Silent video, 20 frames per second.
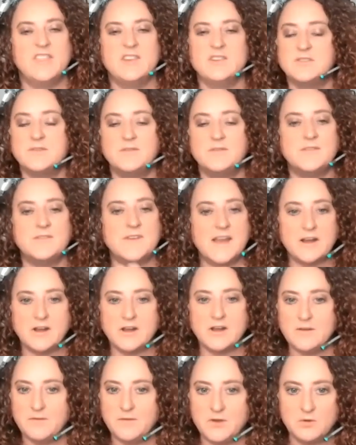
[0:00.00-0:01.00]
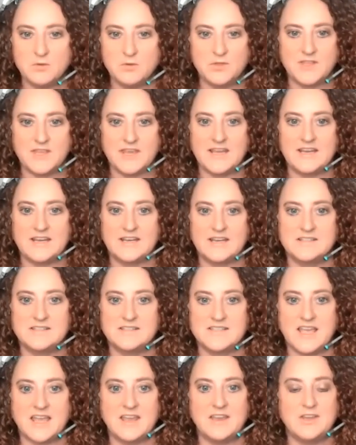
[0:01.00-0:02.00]
There's very few
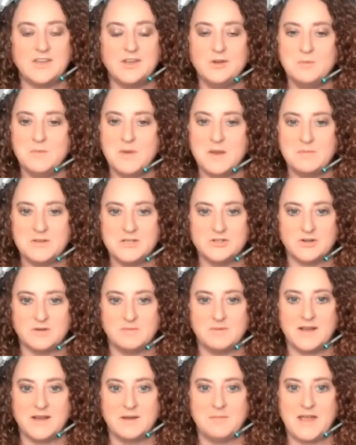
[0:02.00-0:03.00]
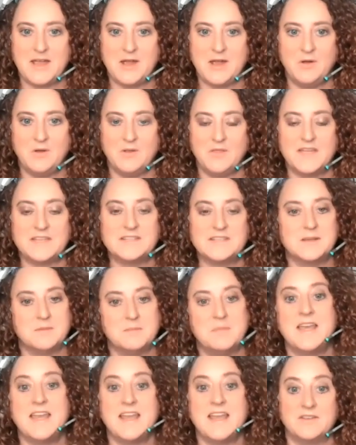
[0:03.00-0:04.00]
things that you may be dreaming about that
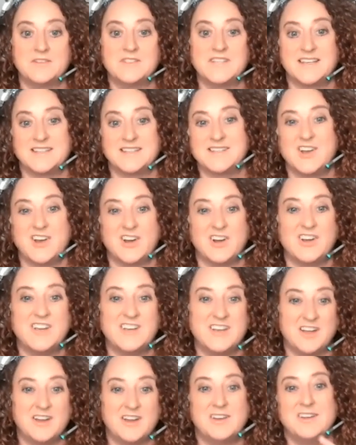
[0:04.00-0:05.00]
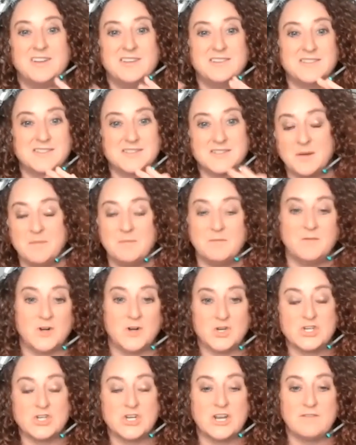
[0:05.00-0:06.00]
somebody else hasn't already done some
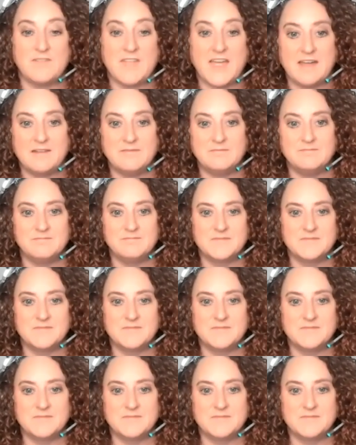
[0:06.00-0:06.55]
version of that.